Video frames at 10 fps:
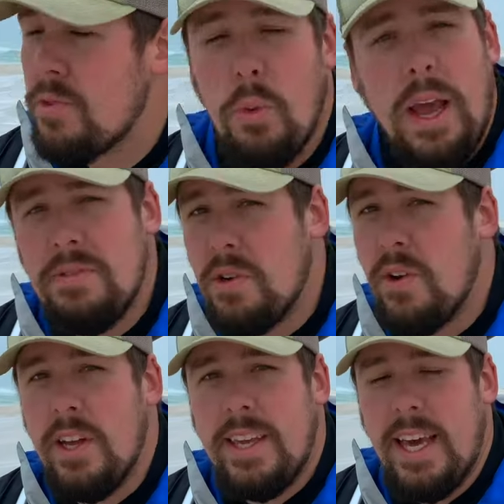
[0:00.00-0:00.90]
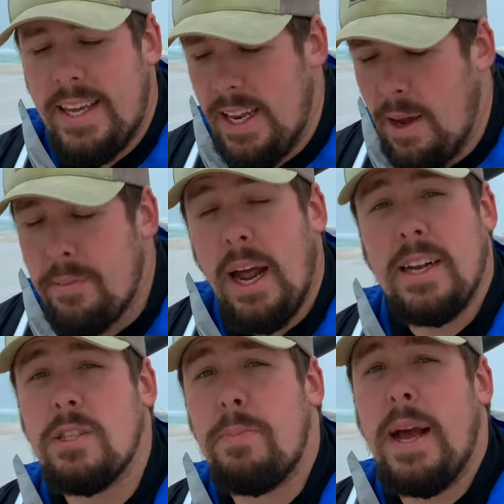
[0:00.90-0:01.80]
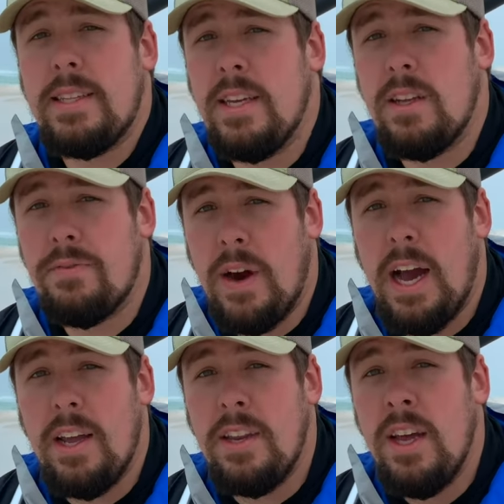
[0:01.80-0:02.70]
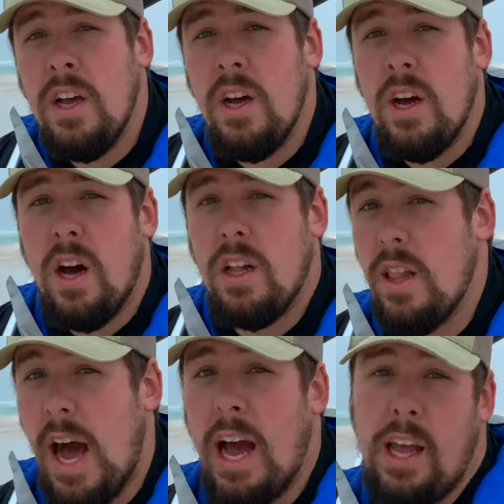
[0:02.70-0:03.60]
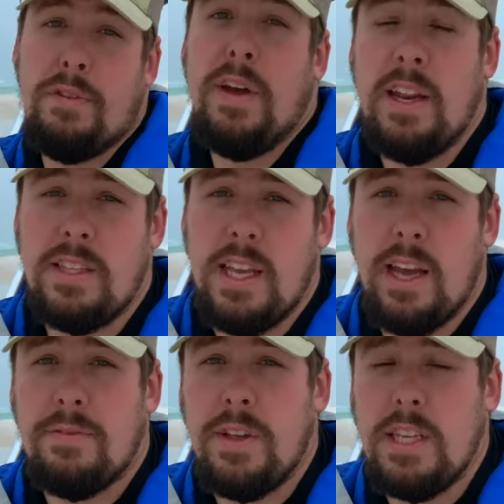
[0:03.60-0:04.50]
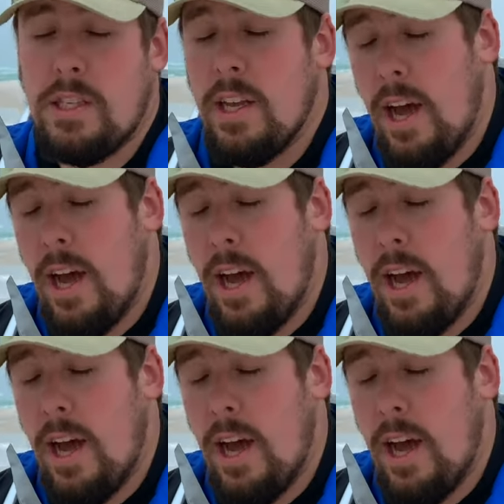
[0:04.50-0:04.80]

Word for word: Waves are really kicking. I'm not expecting to find a lot, if any, sand fleas.